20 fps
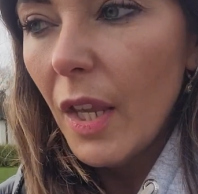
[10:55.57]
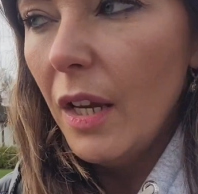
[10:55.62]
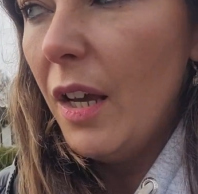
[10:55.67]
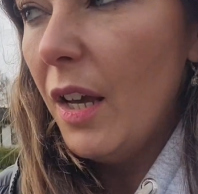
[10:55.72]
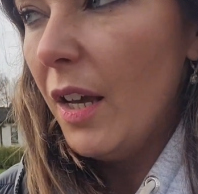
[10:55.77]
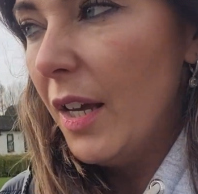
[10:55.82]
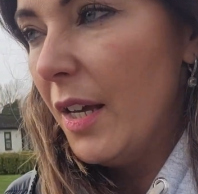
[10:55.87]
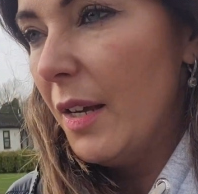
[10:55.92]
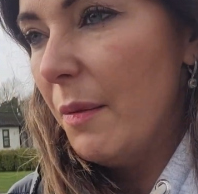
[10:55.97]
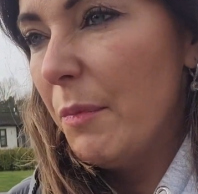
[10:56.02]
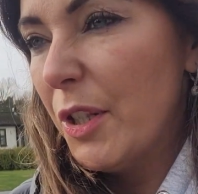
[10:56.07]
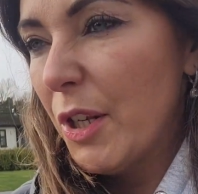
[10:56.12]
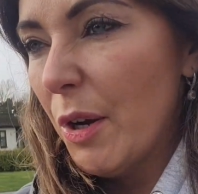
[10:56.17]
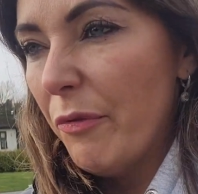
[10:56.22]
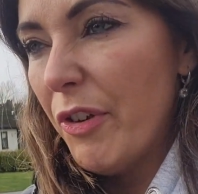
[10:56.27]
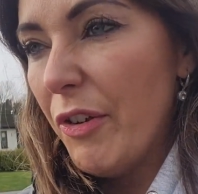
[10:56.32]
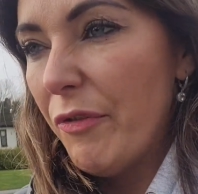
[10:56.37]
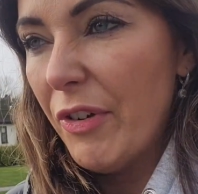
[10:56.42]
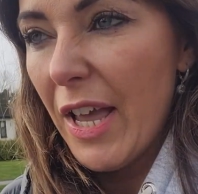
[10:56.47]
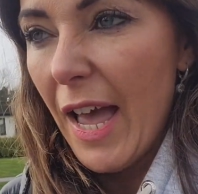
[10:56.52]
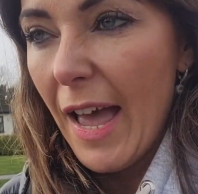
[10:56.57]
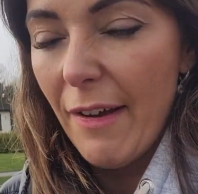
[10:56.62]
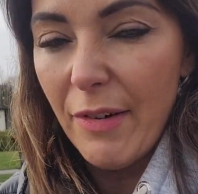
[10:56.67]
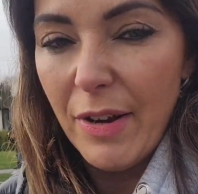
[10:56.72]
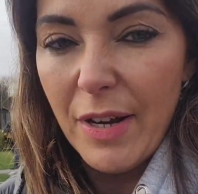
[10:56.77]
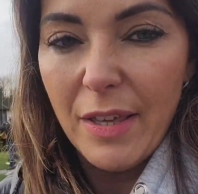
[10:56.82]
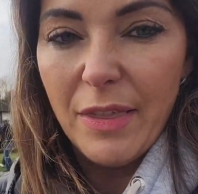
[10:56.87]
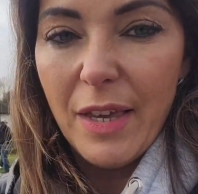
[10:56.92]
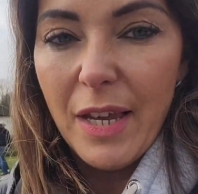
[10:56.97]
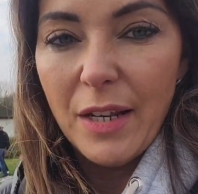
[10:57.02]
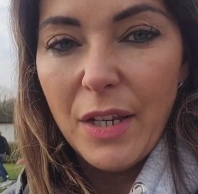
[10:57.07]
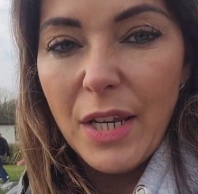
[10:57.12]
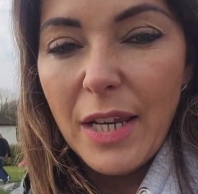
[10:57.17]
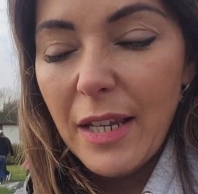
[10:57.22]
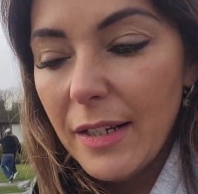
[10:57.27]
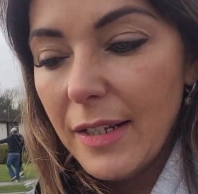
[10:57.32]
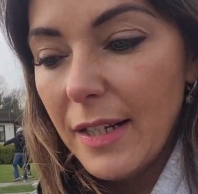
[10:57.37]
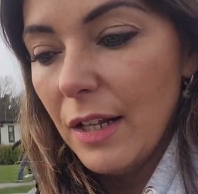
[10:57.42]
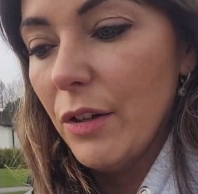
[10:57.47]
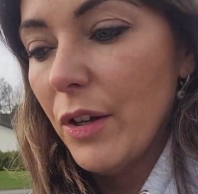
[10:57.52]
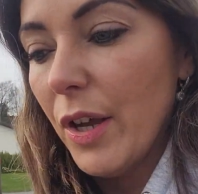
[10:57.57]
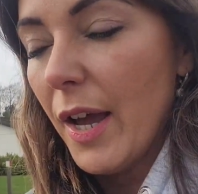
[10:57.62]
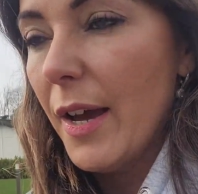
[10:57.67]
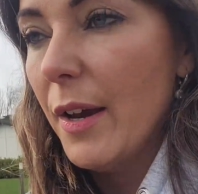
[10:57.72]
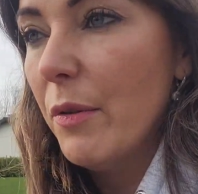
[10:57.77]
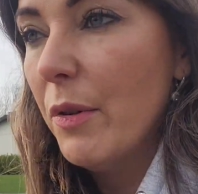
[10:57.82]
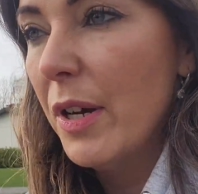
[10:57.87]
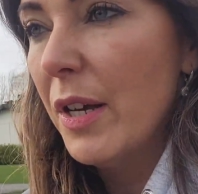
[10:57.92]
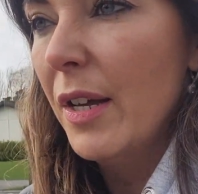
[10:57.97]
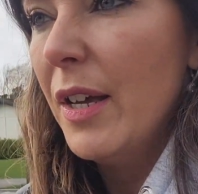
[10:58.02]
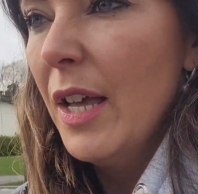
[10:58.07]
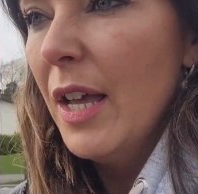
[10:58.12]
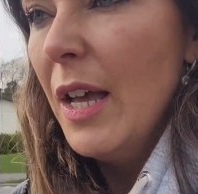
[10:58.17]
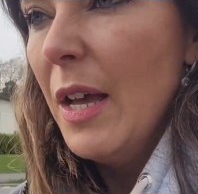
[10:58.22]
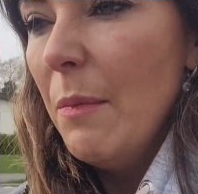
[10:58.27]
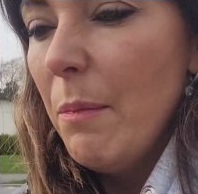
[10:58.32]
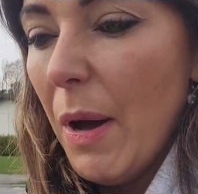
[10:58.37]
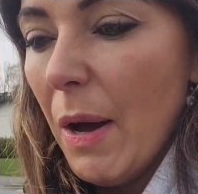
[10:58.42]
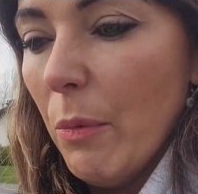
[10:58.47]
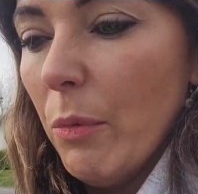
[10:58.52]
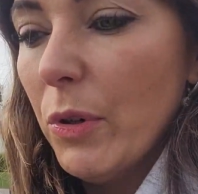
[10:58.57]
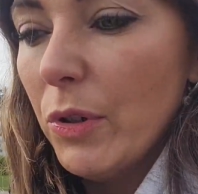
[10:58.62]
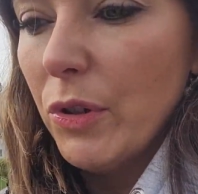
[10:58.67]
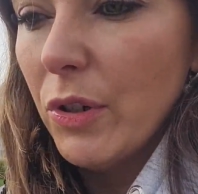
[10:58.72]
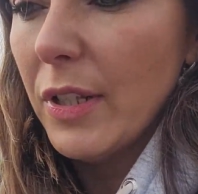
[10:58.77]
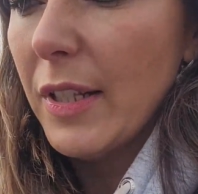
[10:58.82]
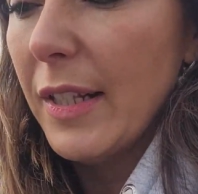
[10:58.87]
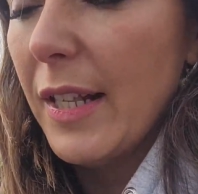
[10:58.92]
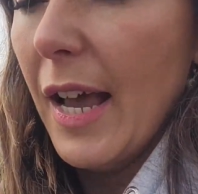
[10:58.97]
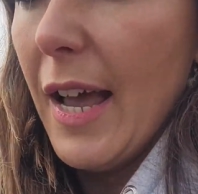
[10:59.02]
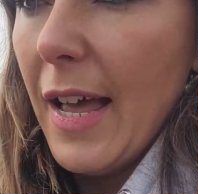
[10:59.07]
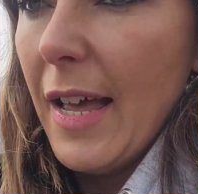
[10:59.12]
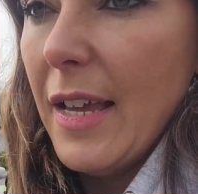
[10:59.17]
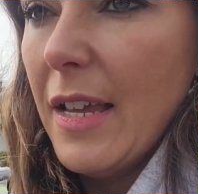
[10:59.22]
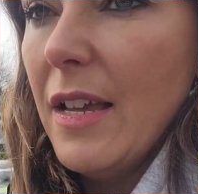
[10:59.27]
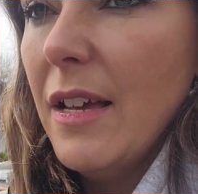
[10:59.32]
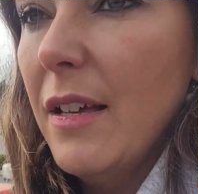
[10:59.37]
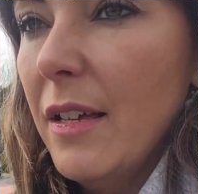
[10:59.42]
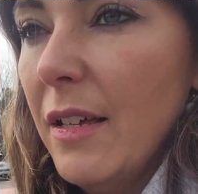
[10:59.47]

So if you forget anything, you can still go. But I would just say,